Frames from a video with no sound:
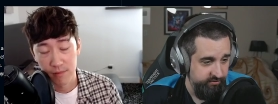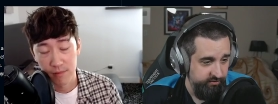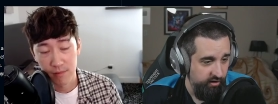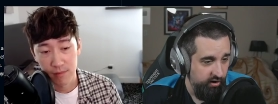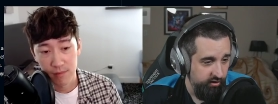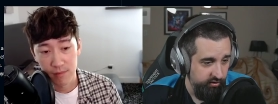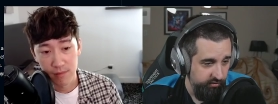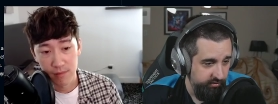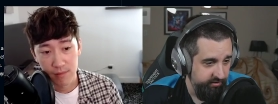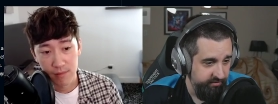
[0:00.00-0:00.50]

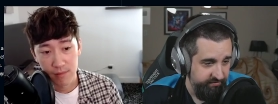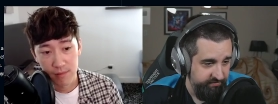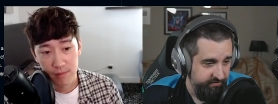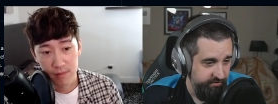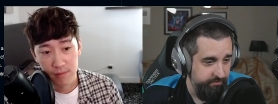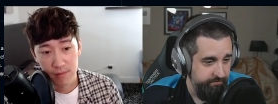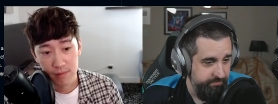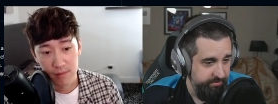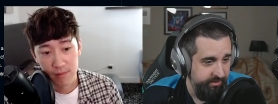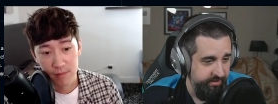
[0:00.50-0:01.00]
Speaker 1: gargoyle
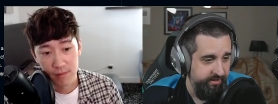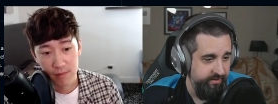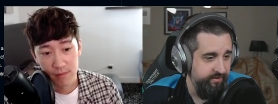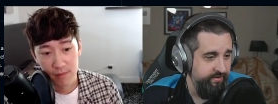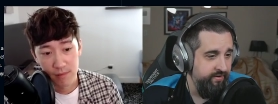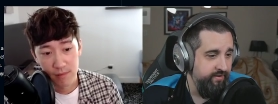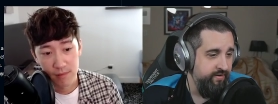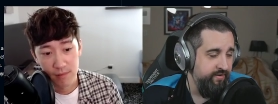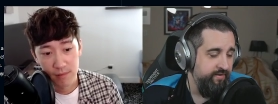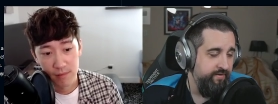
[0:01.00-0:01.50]
stoneplate.
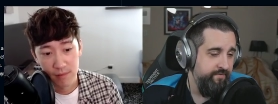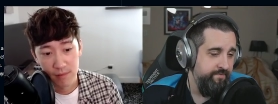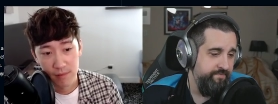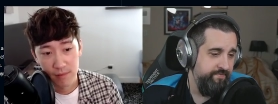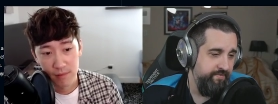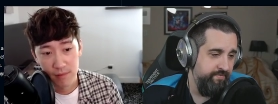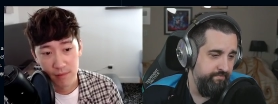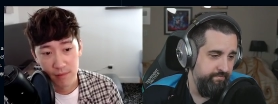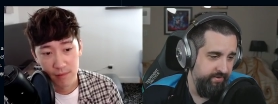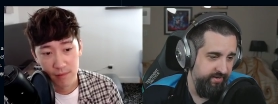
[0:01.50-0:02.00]

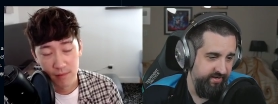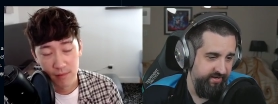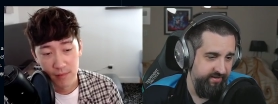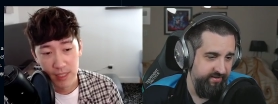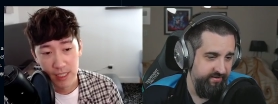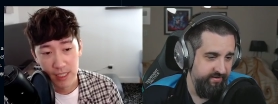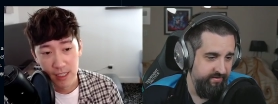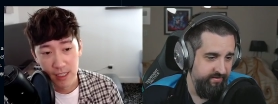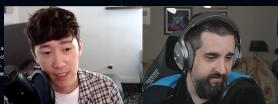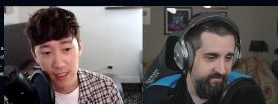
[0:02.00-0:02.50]
But
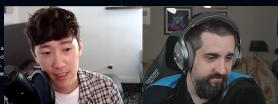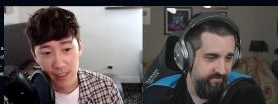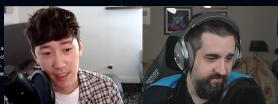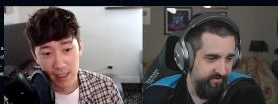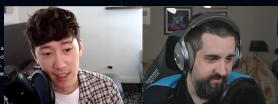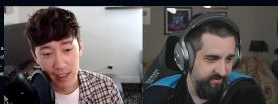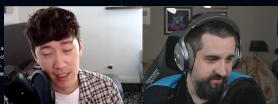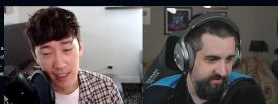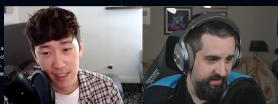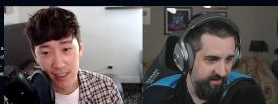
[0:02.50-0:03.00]

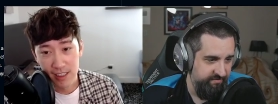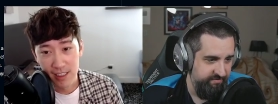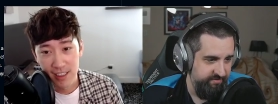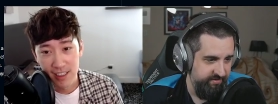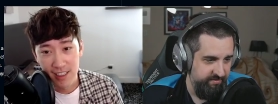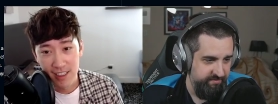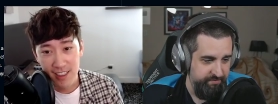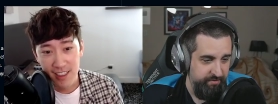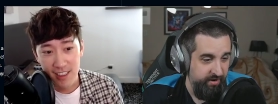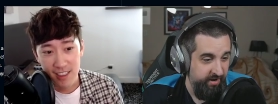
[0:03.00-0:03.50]
yeah, that, it,
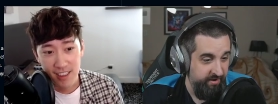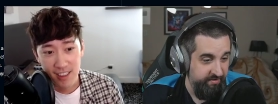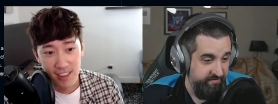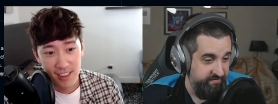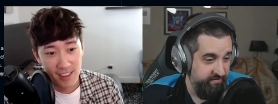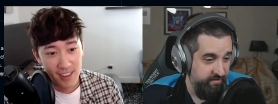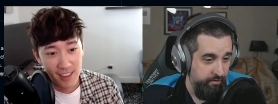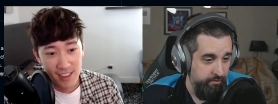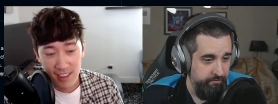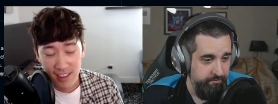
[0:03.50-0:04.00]
that's probably out of
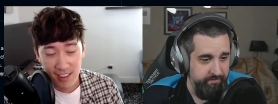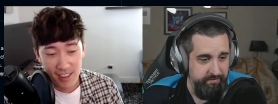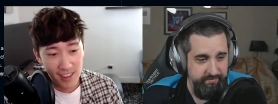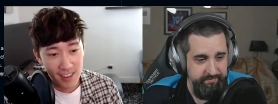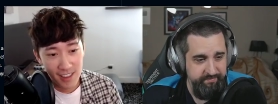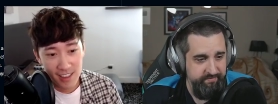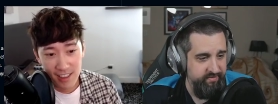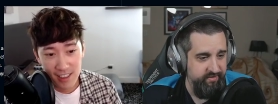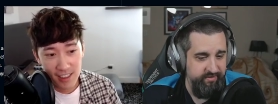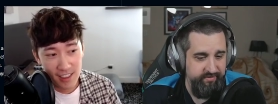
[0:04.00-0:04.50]
scope.
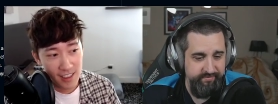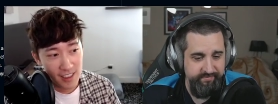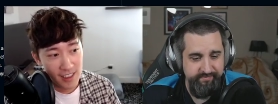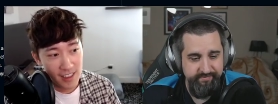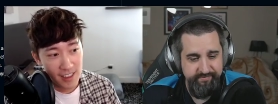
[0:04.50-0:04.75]
So